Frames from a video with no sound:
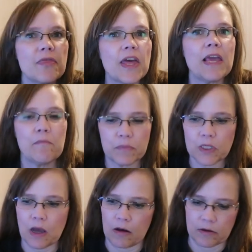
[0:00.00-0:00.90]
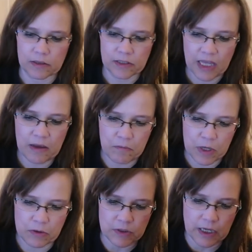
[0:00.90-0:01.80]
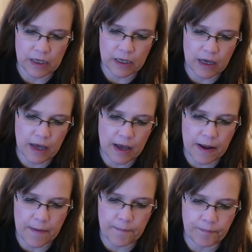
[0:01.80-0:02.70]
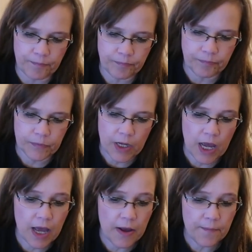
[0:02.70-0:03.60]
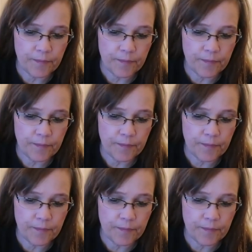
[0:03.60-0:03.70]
Theme song, theme music. Um, Huh?